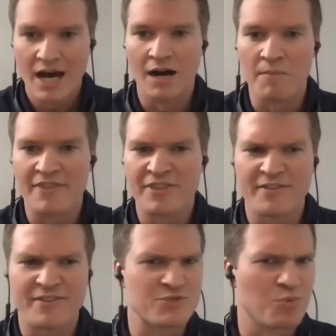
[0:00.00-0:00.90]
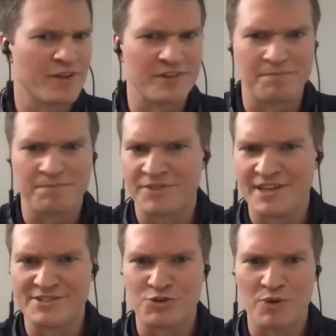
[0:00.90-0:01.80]
um, i think that's one of the
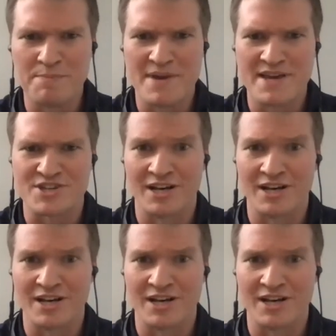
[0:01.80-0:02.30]
things that we miss